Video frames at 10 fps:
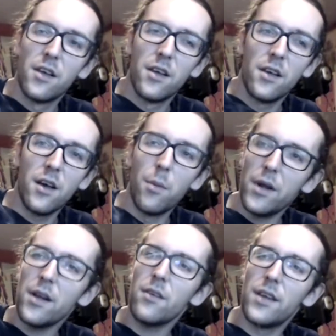
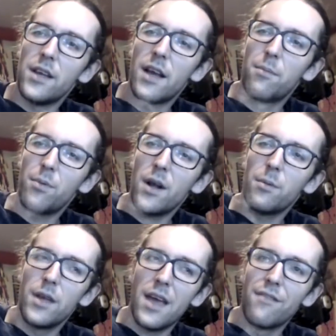Apparently, I
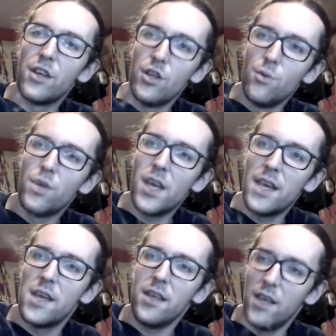probably have a
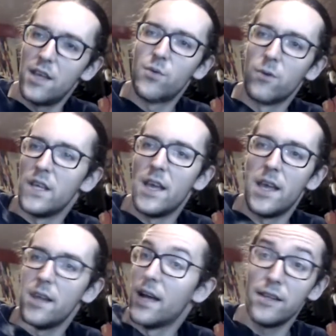UK
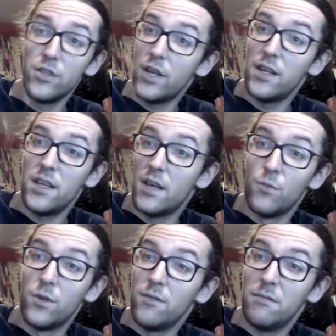K20A, not a JDM
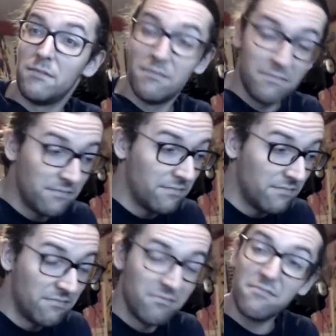one.
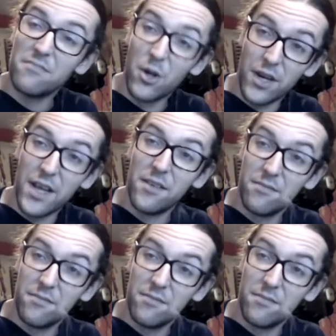Okay.